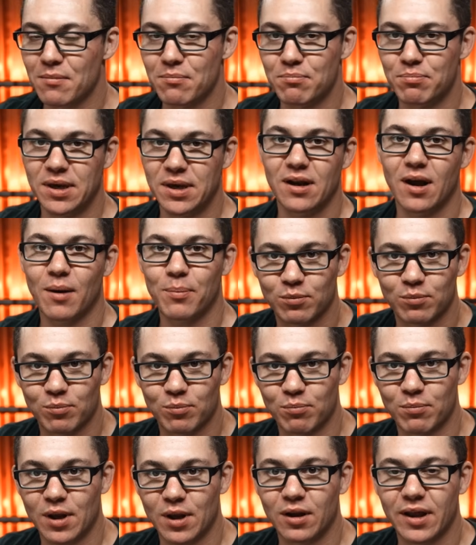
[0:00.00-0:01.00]
beat up
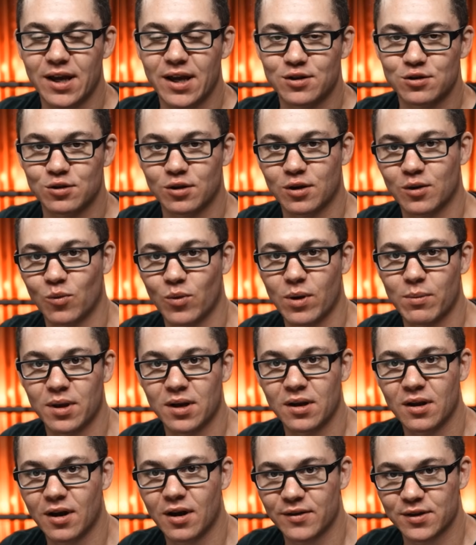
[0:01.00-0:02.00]
middle-aged looking
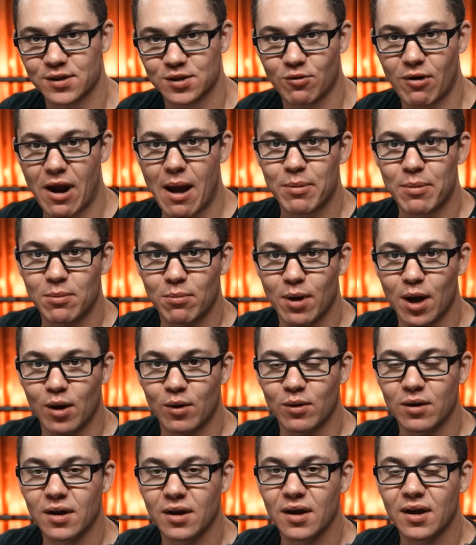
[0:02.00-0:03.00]
women on this crappy
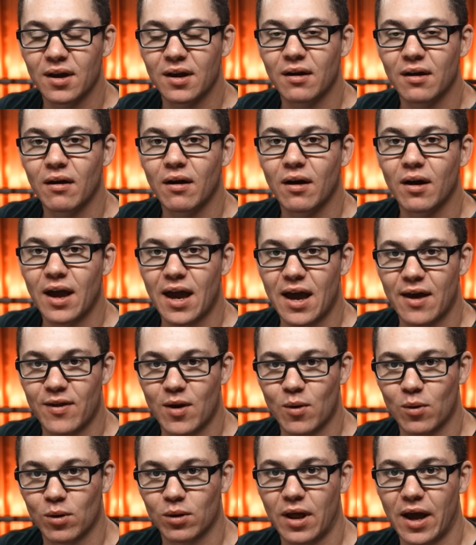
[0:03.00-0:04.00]
boat, and
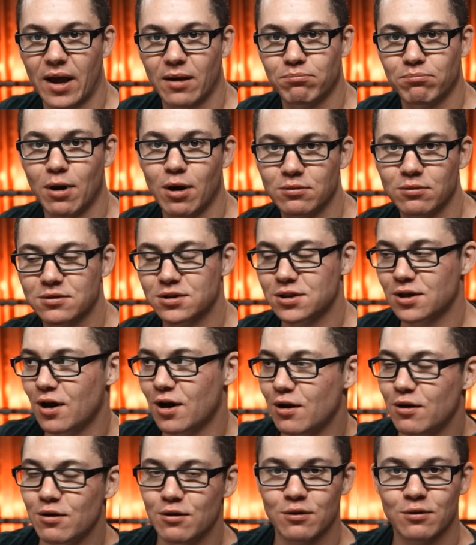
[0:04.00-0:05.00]
they were like, boats and
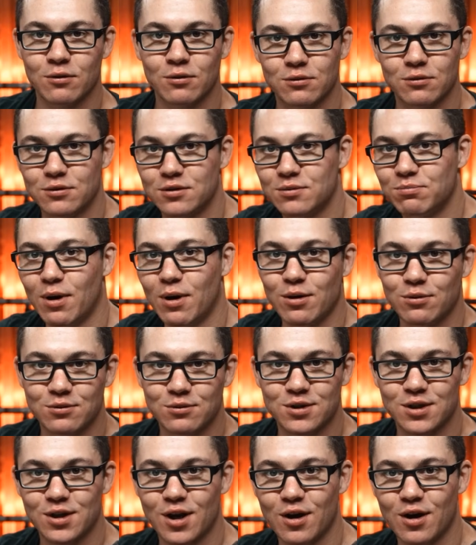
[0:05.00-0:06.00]
hoes,
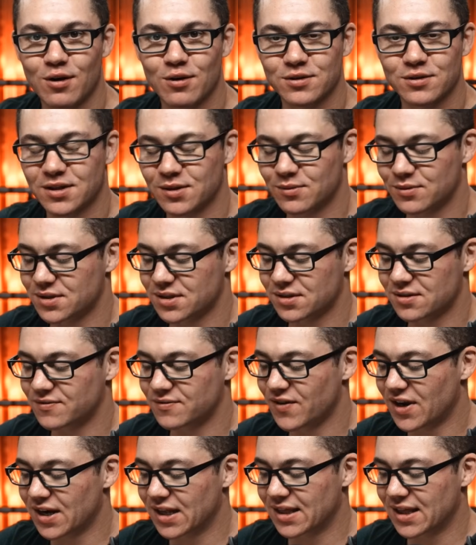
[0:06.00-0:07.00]
boats and hoes, and it was this
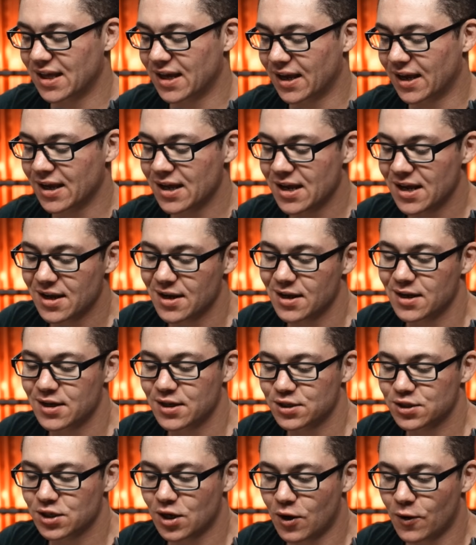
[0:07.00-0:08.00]
funny thing.
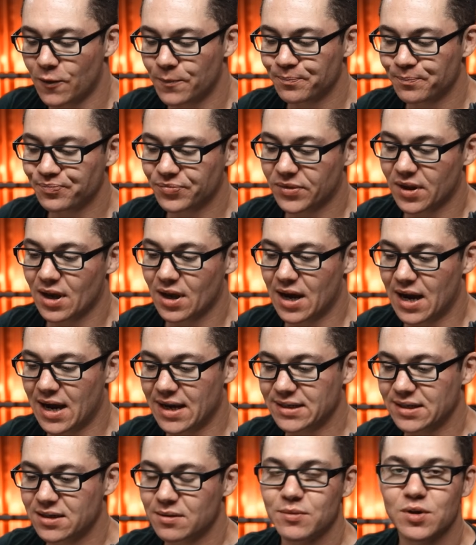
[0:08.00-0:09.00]
So I
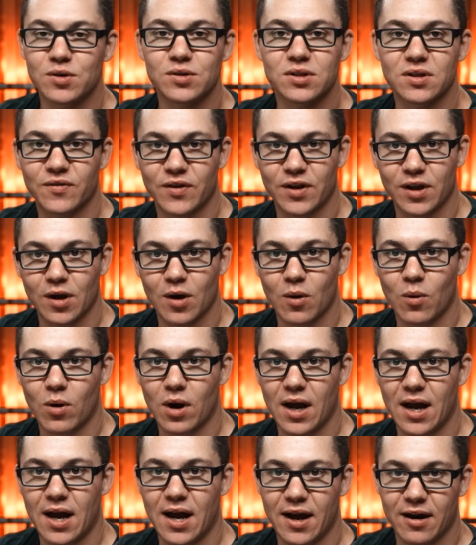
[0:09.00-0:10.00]
did a music video where
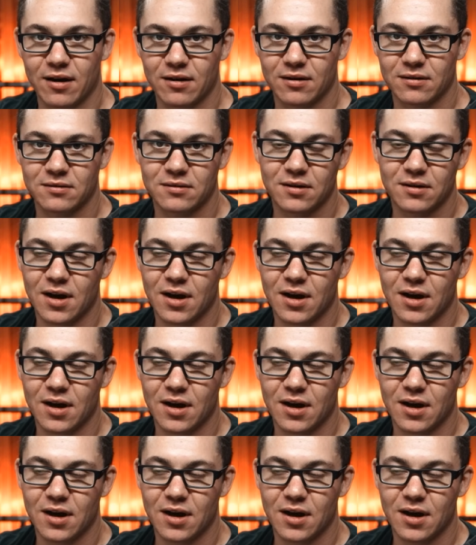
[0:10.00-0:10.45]
I hired